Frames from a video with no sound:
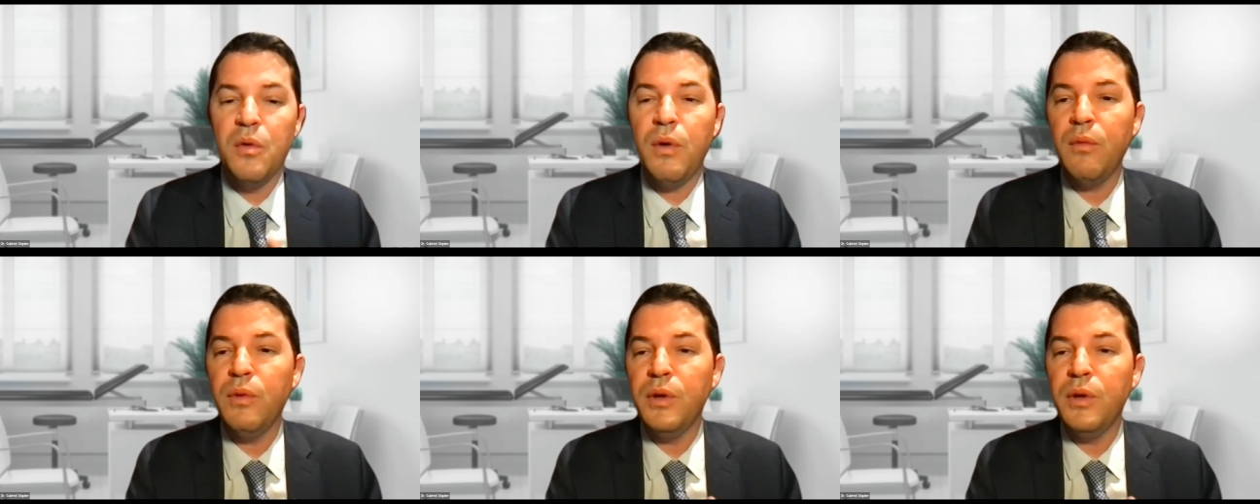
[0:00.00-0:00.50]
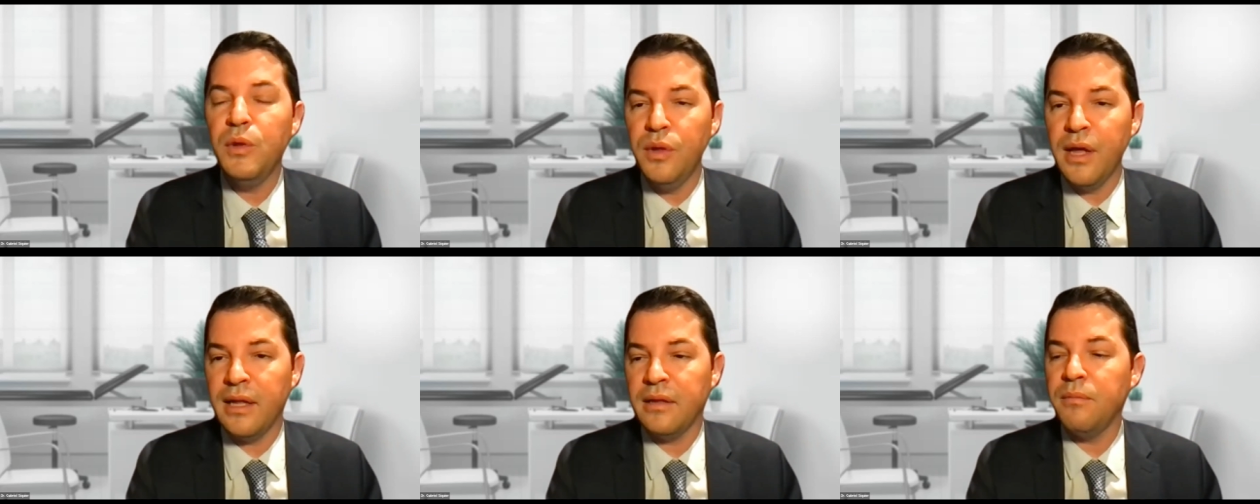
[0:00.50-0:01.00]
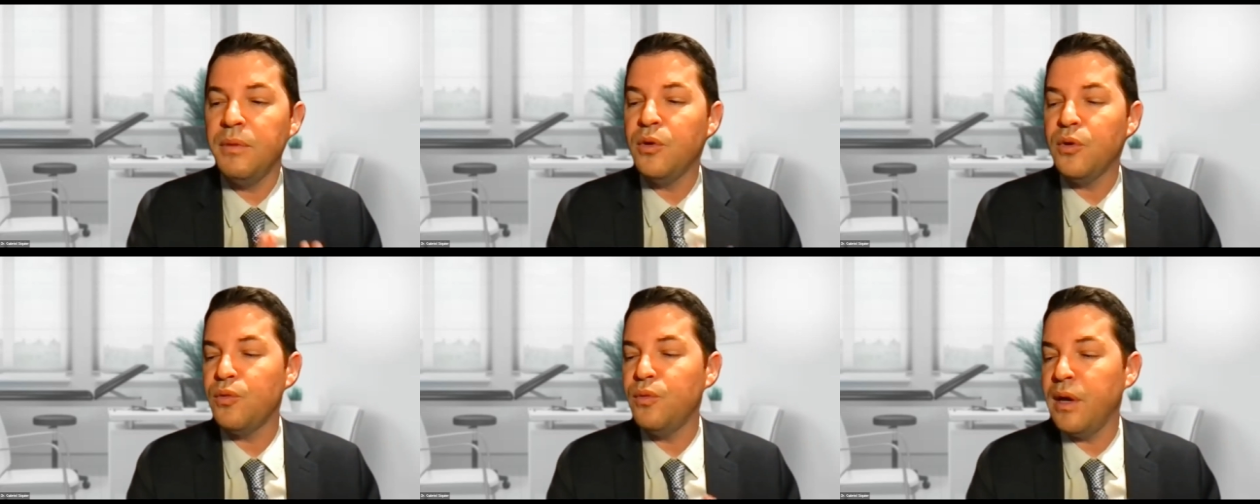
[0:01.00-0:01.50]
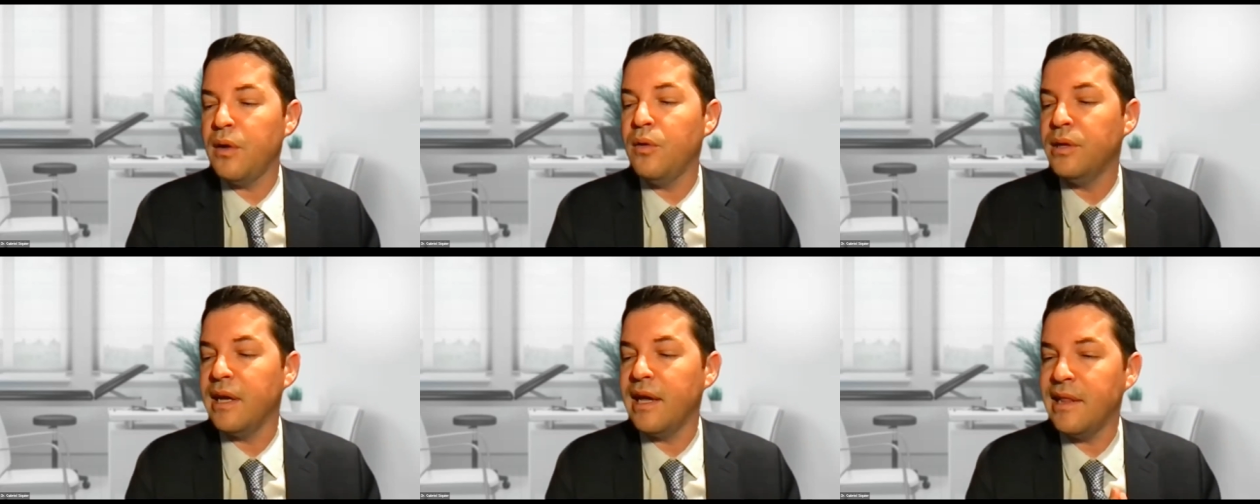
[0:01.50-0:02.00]
Why we do that? Because we are
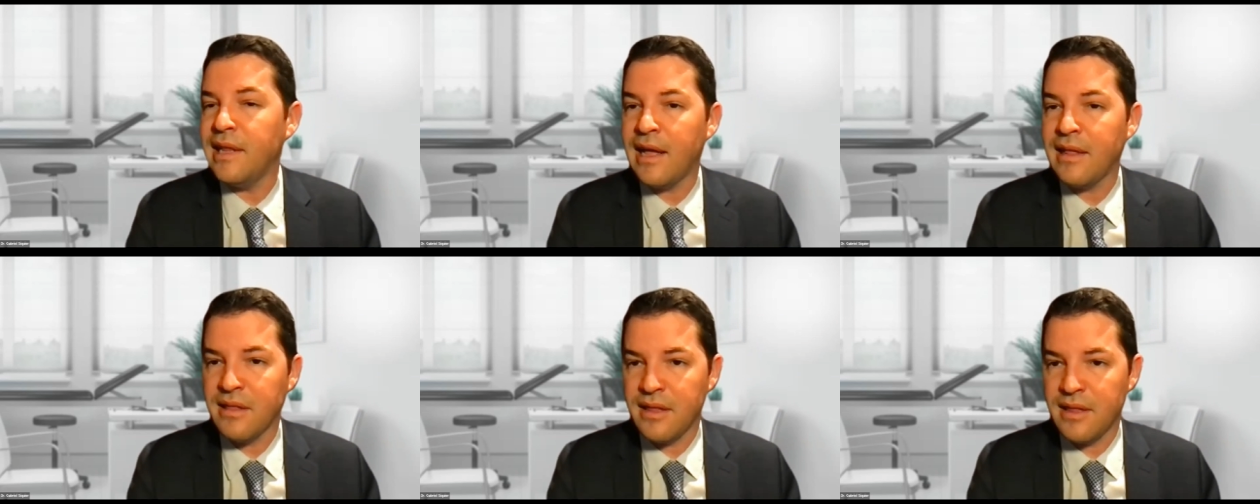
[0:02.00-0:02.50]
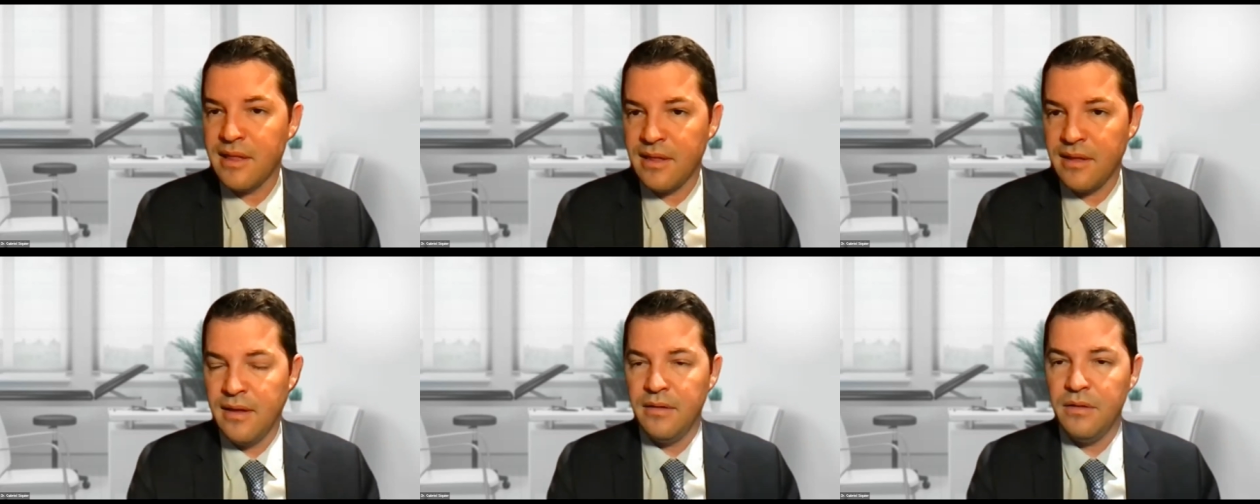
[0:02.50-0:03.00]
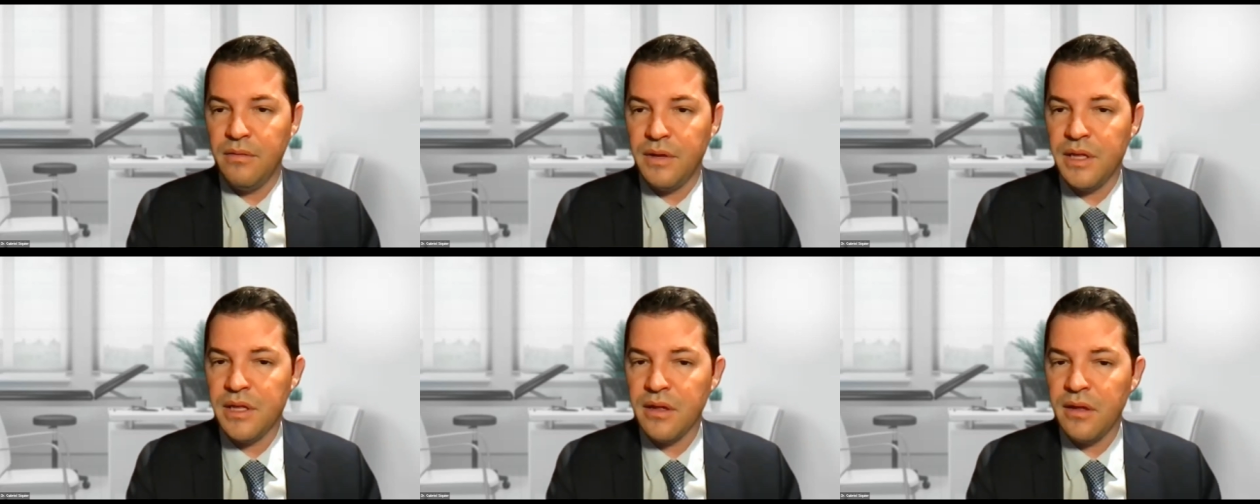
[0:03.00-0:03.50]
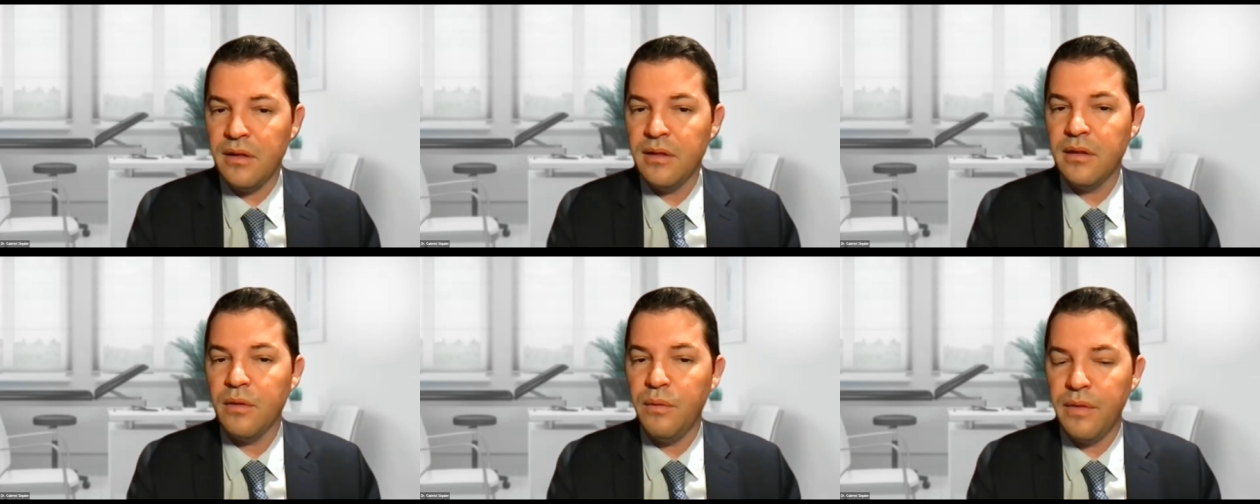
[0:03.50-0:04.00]
going to enhance the
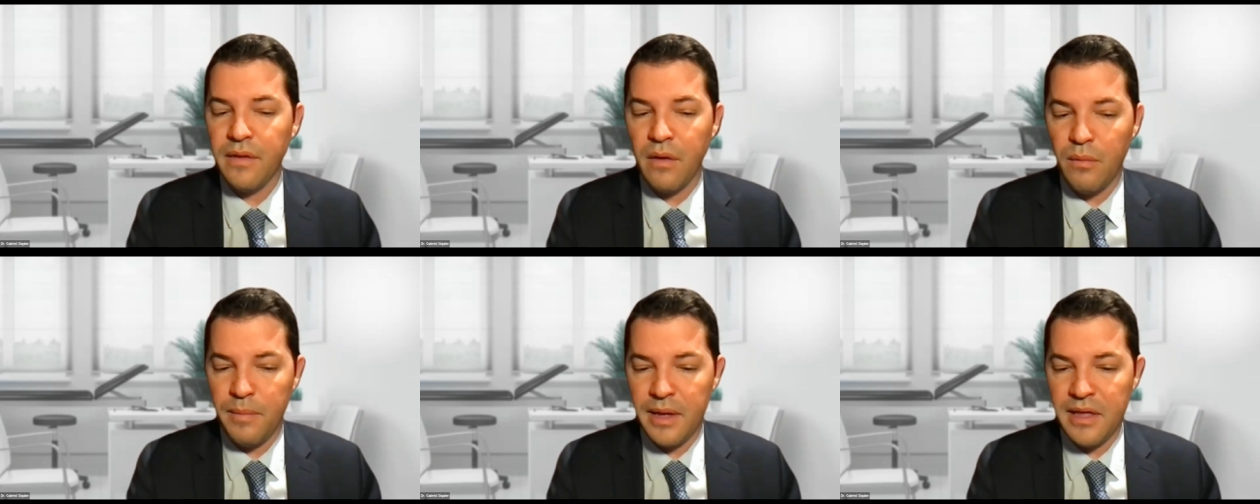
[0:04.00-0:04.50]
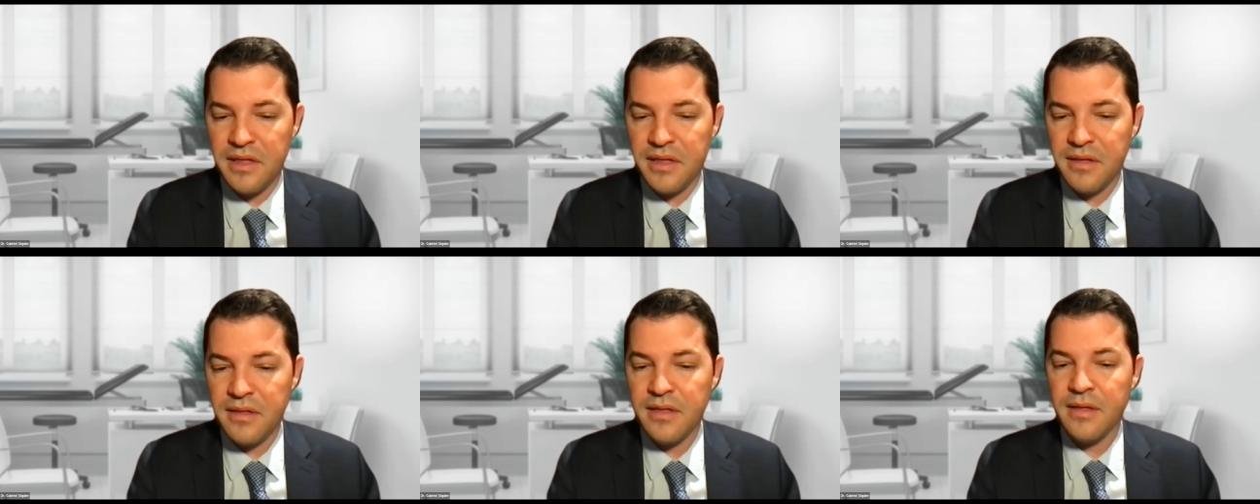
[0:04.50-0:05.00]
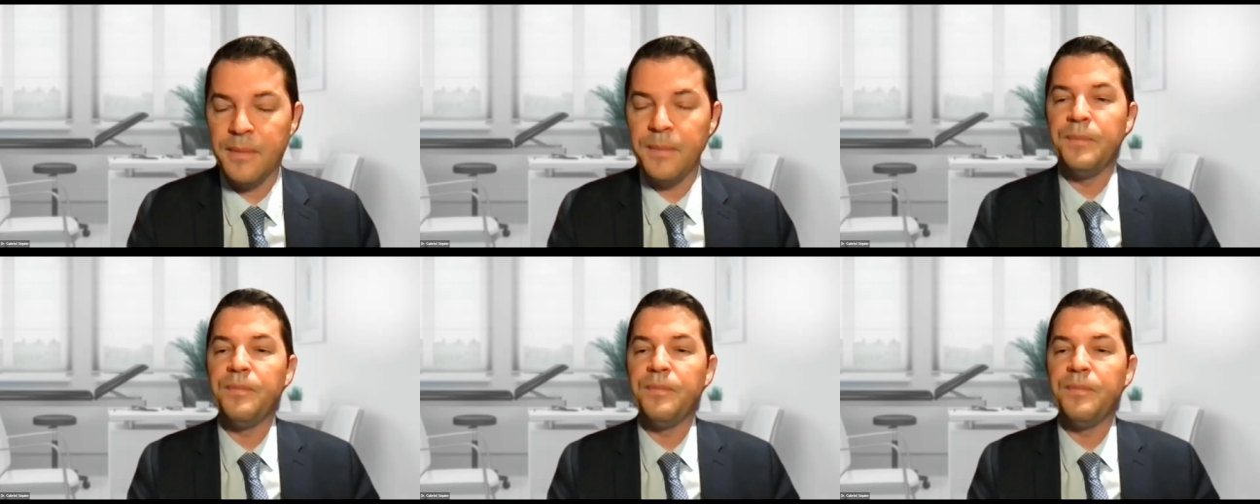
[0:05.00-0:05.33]
result with our patients